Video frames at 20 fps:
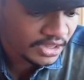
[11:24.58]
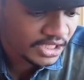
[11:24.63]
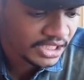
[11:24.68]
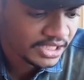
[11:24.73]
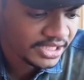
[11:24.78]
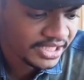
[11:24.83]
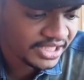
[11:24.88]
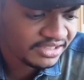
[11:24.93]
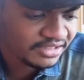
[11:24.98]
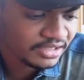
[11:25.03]

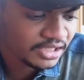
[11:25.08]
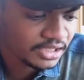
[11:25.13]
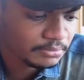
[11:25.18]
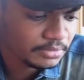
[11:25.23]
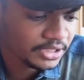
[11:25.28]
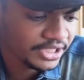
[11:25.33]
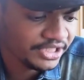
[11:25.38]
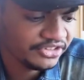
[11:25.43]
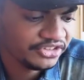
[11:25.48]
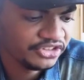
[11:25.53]
next up,
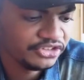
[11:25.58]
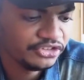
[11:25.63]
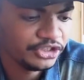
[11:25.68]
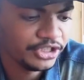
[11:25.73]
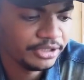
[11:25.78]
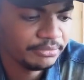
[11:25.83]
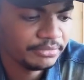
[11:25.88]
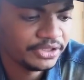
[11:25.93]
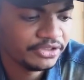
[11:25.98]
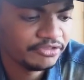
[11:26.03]
ladies and
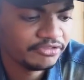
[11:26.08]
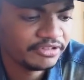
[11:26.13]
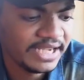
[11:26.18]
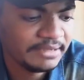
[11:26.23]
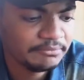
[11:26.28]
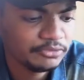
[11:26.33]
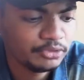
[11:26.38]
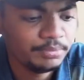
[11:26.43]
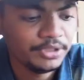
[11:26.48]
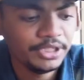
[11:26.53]
gentlemen, the
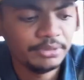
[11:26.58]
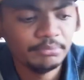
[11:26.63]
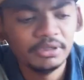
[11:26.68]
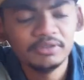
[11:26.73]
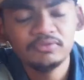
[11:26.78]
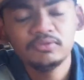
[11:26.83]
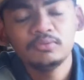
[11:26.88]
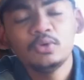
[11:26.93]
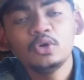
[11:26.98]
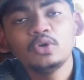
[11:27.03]
RAM speed.
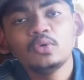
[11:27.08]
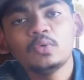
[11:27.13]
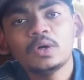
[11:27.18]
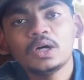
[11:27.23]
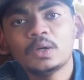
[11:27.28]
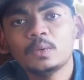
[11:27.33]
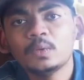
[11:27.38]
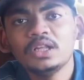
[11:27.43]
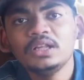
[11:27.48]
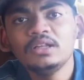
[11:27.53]
Before
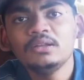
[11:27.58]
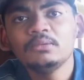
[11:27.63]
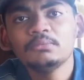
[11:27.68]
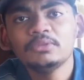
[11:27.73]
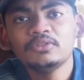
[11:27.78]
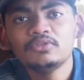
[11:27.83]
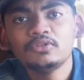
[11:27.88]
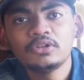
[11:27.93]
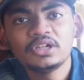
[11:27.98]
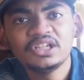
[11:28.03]

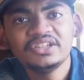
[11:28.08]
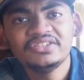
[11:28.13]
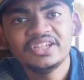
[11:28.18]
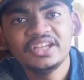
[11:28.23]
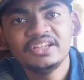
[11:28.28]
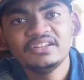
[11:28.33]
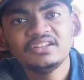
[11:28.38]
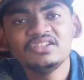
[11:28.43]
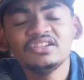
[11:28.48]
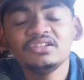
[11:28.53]
I
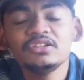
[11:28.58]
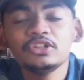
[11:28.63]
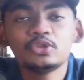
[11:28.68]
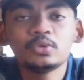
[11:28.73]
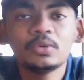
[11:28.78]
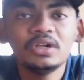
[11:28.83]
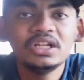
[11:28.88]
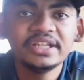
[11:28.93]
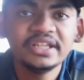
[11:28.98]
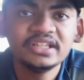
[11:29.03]
said this is a
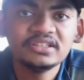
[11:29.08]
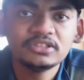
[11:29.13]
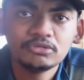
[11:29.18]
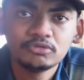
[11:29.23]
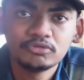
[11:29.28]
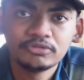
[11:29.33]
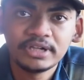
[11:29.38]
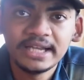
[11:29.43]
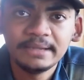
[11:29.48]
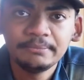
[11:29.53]
12 gigs
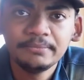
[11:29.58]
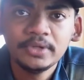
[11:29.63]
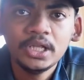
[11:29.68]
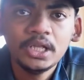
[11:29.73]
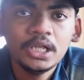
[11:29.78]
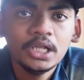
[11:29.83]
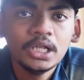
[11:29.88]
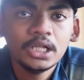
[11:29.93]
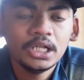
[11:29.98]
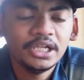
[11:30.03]
of RAM,
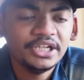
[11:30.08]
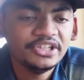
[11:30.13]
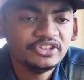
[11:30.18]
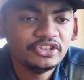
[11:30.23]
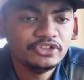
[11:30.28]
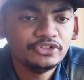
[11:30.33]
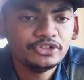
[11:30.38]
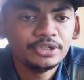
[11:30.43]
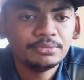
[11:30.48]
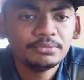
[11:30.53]
ladies
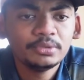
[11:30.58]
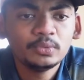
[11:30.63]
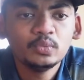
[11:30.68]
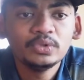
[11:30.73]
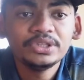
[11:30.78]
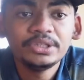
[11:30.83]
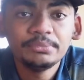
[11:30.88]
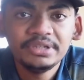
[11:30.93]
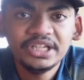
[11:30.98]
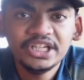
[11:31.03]
and gentlemen,
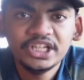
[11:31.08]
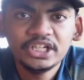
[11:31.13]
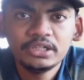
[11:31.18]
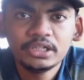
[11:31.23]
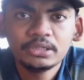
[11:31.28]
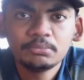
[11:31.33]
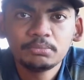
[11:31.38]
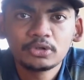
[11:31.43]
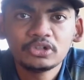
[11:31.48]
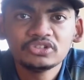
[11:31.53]
with a
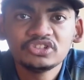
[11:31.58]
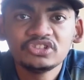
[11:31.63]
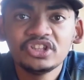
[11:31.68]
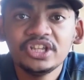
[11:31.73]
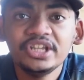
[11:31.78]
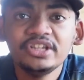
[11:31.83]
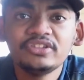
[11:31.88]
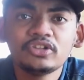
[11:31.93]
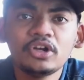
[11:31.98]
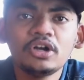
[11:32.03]
MediaTek
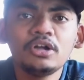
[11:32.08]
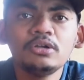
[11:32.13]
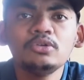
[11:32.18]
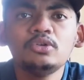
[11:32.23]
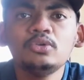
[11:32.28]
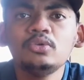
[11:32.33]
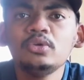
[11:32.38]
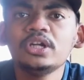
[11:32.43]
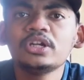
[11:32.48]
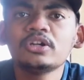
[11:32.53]
processor. It's all
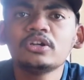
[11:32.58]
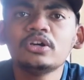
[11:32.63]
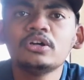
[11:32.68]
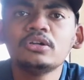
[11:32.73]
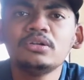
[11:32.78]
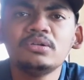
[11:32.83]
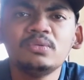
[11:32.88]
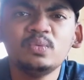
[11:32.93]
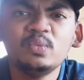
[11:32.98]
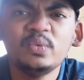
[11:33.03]
good and
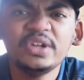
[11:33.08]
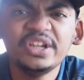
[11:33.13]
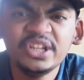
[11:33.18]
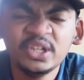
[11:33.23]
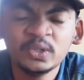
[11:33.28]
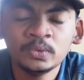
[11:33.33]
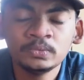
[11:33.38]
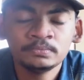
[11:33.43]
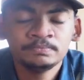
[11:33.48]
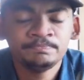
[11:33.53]
all when
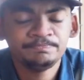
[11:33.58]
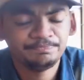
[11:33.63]
you